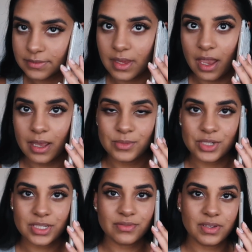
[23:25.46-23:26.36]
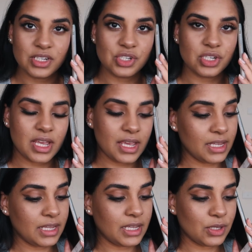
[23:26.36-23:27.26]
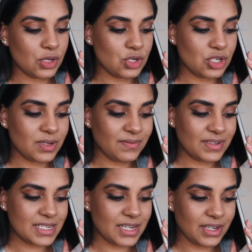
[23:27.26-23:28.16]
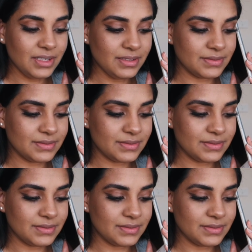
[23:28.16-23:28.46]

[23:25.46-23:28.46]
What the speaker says: I'm just finishing a YouTube video.